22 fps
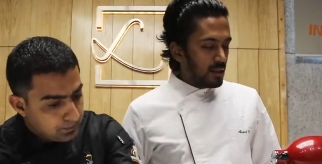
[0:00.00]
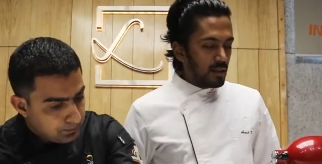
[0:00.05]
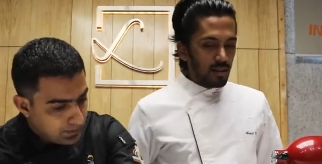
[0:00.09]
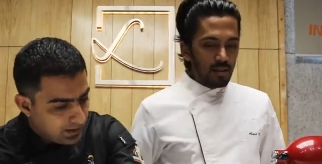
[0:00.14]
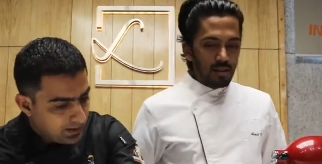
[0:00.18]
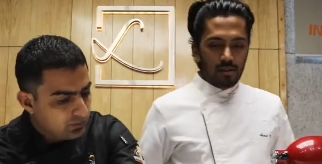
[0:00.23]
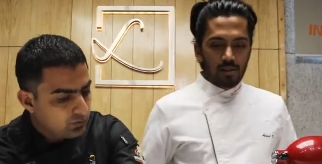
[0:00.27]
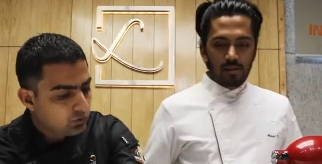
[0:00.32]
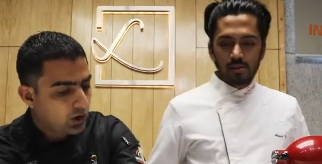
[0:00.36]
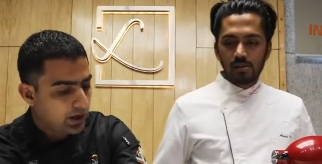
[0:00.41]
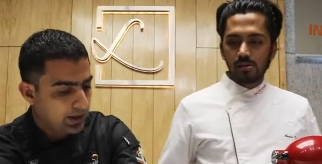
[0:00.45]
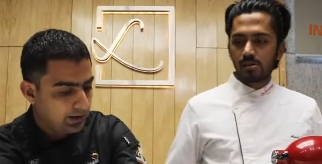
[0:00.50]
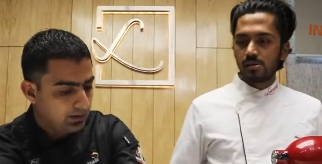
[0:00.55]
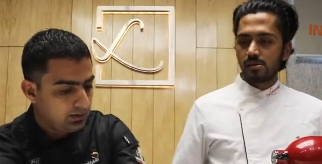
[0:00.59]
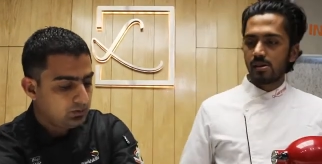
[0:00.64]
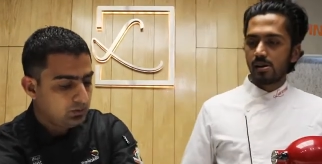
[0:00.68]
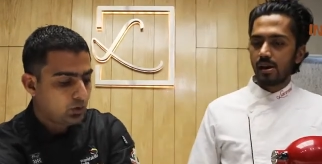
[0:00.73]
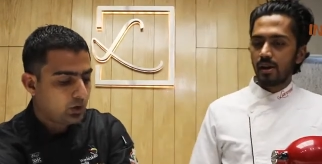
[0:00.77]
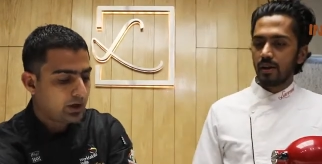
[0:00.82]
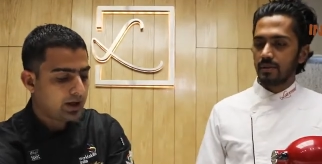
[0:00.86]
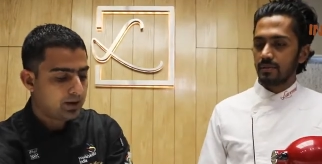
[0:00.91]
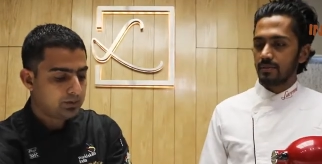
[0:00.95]
Speaker 1: meanwhile,
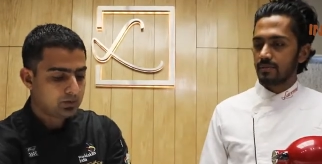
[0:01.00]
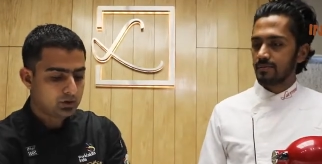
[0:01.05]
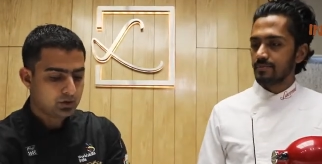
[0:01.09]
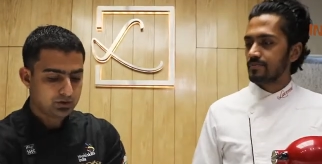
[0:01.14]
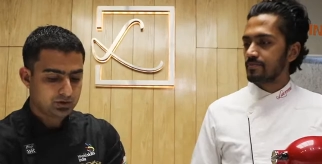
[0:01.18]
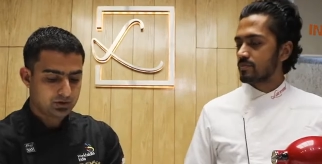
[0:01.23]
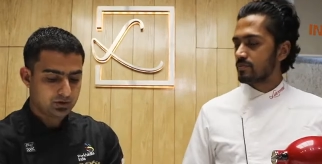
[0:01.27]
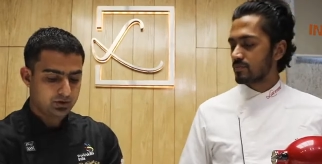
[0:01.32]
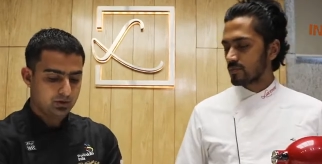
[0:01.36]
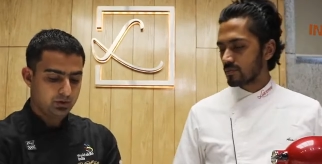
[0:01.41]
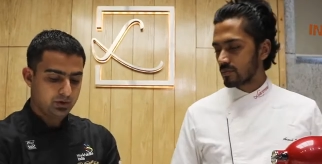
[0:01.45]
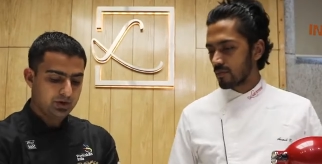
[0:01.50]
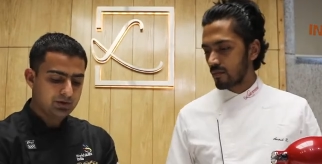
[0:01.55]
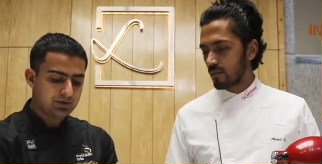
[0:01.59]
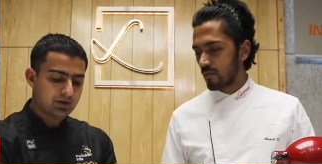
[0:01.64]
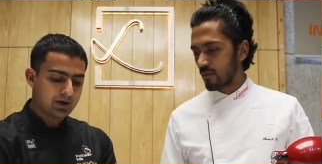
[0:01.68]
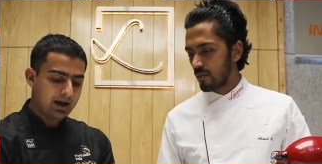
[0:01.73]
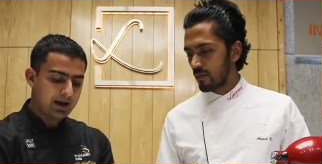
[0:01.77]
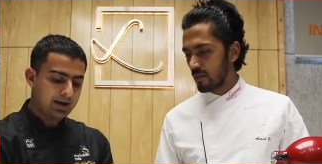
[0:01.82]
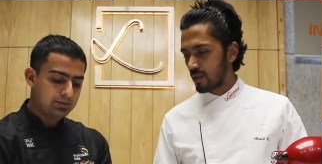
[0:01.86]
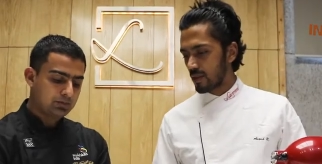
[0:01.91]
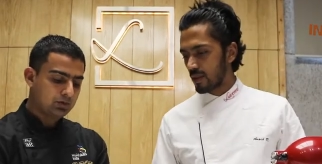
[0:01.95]
what I'm going to do is,
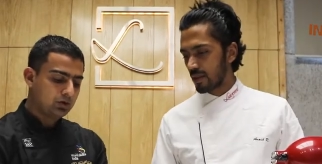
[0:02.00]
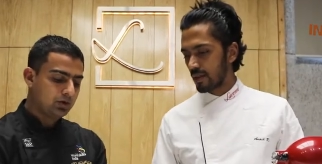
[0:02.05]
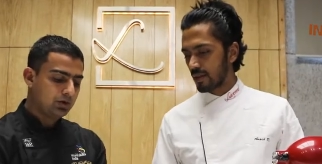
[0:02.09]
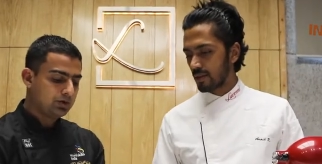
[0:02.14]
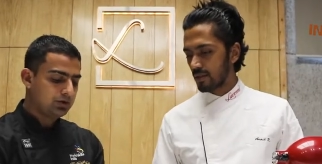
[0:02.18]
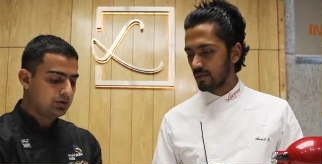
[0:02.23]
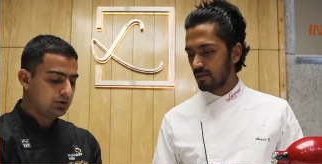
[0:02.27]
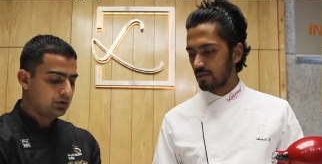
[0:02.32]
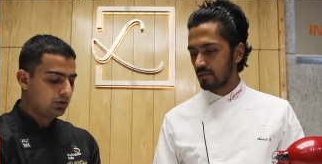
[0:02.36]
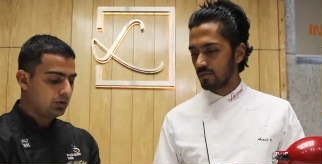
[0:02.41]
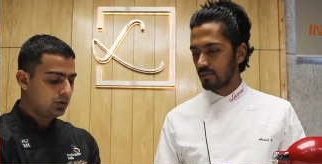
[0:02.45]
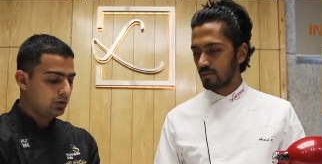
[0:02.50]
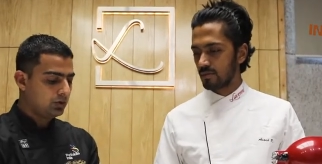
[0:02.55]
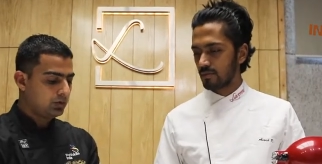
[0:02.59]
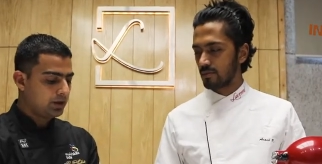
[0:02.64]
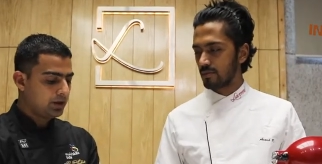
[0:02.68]
I'm going to